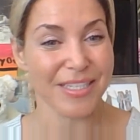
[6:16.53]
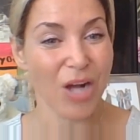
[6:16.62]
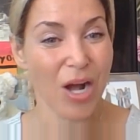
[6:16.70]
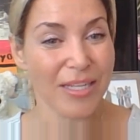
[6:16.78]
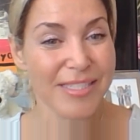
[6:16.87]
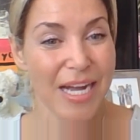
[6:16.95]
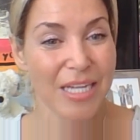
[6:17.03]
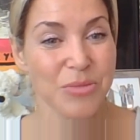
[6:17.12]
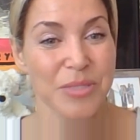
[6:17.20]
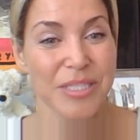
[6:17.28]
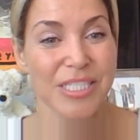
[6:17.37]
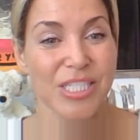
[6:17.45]

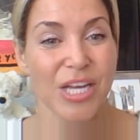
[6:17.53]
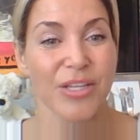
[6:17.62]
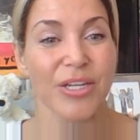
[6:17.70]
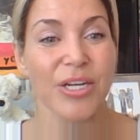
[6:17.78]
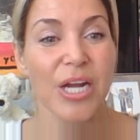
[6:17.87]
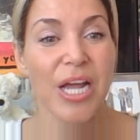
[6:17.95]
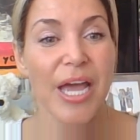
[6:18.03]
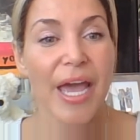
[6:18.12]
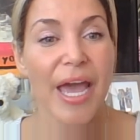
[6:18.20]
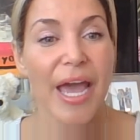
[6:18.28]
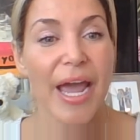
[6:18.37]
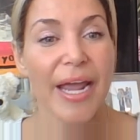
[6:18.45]
Again, the universe put
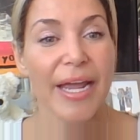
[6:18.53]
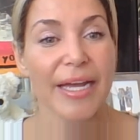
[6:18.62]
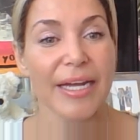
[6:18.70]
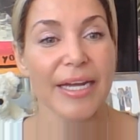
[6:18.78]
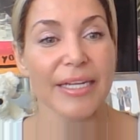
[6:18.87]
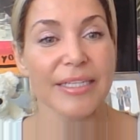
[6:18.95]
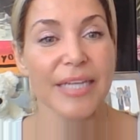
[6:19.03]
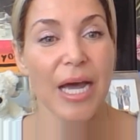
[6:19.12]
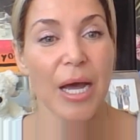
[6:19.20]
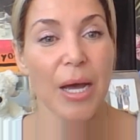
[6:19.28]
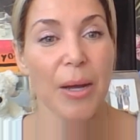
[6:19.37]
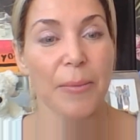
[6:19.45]
us in contact
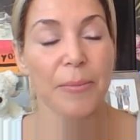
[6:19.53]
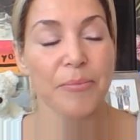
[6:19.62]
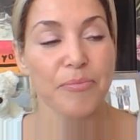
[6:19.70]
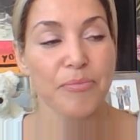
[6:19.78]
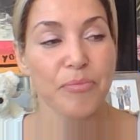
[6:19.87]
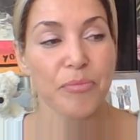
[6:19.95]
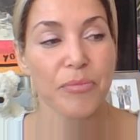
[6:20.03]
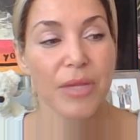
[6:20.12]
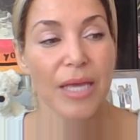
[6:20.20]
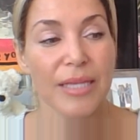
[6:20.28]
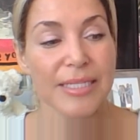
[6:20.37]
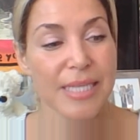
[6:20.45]
with each other.
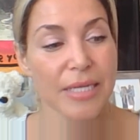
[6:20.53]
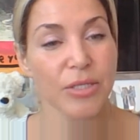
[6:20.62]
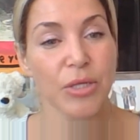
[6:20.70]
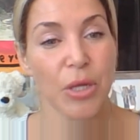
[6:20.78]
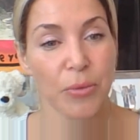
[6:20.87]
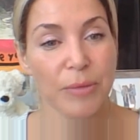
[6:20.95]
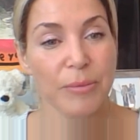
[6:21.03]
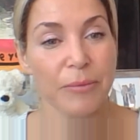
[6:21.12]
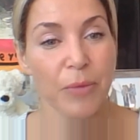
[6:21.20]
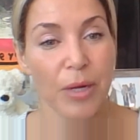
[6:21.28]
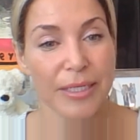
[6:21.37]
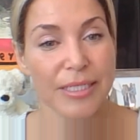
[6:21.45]
They said, we've
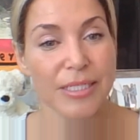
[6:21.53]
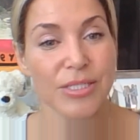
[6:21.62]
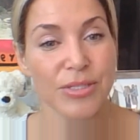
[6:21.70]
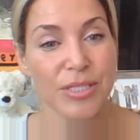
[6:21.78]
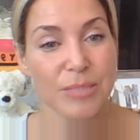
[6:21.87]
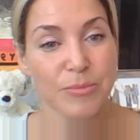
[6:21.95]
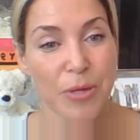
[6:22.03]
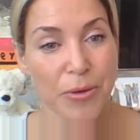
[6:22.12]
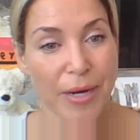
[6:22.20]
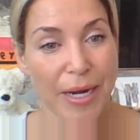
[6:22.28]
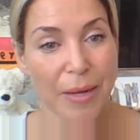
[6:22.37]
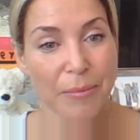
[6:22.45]
been wanting to do this
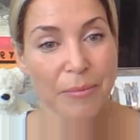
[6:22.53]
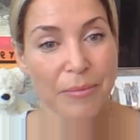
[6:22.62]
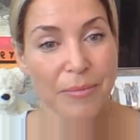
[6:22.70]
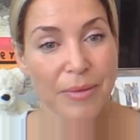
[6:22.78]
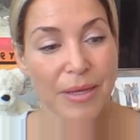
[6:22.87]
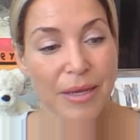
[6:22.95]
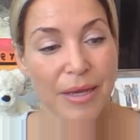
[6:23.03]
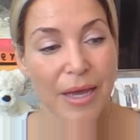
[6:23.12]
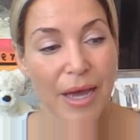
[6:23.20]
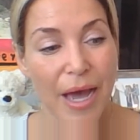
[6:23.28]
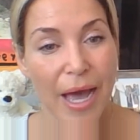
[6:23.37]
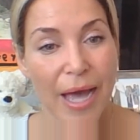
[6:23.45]
program,
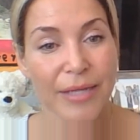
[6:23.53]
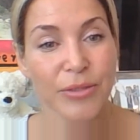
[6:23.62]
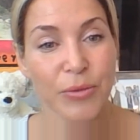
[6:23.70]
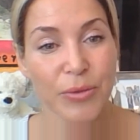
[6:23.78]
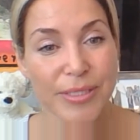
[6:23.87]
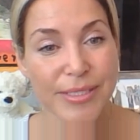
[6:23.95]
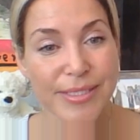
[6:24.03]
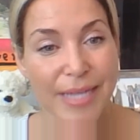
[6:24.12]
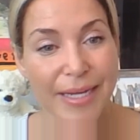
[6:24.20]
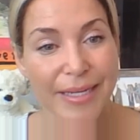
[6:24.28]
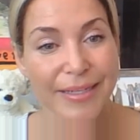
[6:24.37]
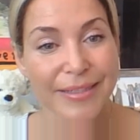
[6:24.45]
and your
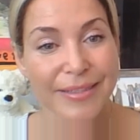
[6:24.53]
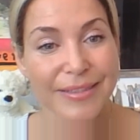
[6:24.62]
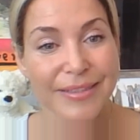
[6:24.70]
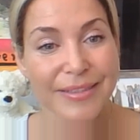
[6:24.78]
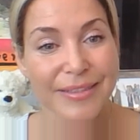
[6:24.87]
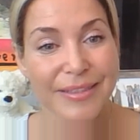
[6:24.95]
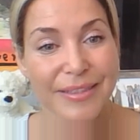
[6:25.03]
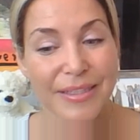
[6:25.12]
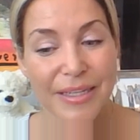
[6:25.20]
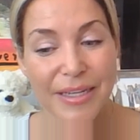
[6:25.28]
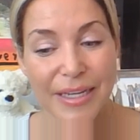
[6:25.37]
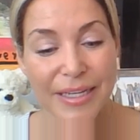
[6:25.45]
son
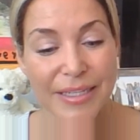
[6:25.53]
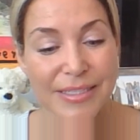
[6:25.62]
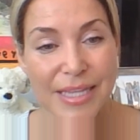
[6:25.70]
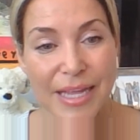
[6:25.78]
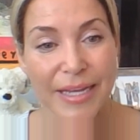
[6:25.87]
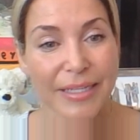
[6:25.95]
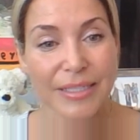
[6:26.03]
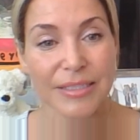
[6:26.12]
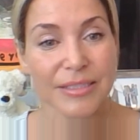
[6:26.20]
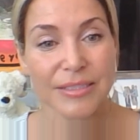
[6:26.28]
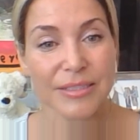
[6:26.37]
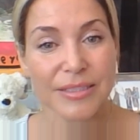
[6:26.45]
is like,
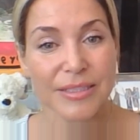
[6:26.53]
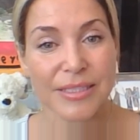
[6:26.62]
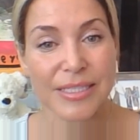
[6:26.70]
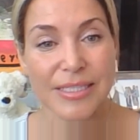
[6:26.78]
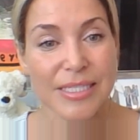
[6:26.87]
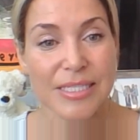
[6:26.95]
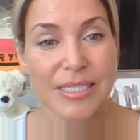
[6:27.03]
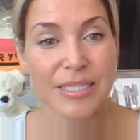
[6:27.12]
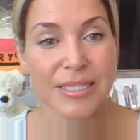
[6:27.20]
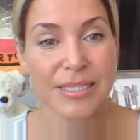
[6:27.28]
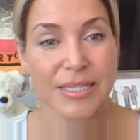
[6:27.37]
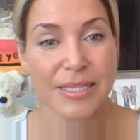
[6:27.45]
this is
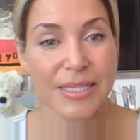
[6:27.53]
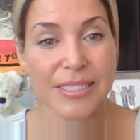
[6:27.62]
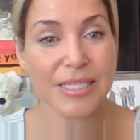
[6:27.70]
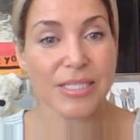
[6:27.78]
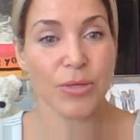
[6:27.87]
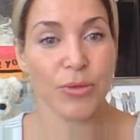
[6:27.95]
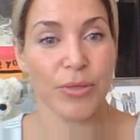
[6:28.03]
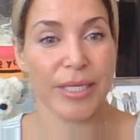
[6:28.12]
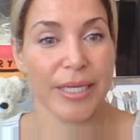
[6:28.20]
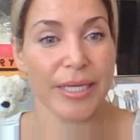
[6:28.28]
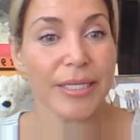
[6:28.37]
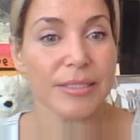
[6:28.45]
who
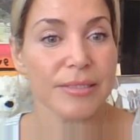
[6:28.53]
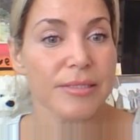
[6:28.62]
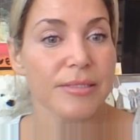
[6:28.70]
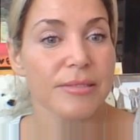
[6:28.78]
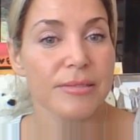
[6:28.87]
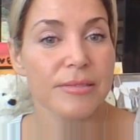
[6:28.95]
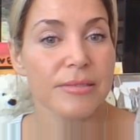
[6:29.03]
he is.